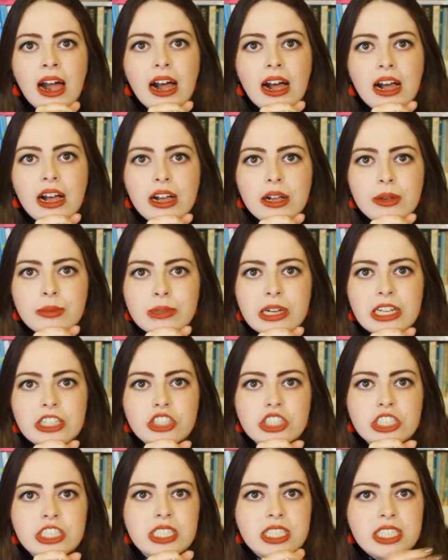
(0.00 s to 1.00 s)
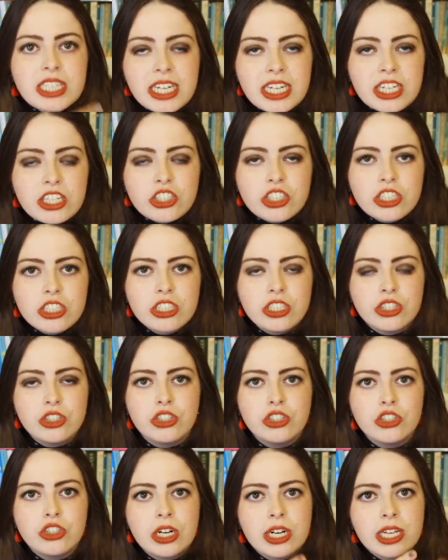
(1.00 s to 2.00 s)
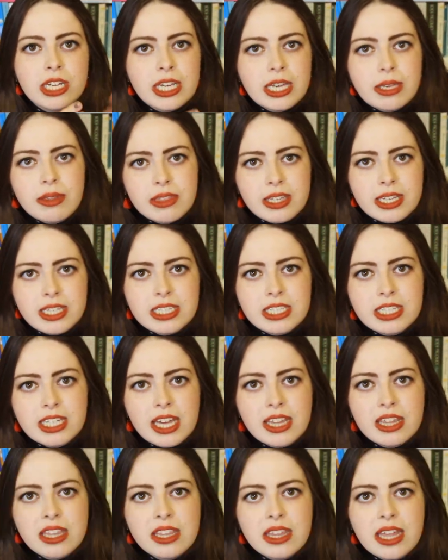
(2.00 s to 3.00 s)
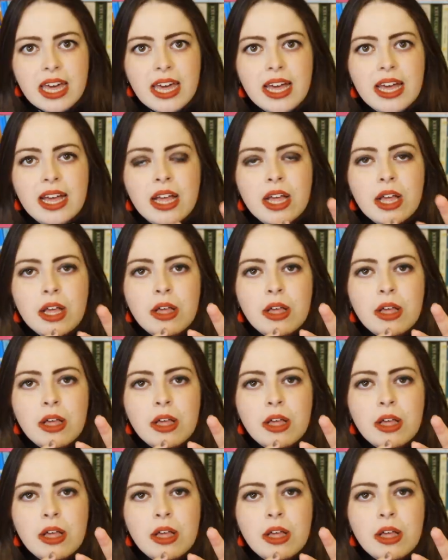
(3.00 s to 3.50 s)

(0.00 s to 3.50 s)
And she's a teacher, so she's trying to keep things together there.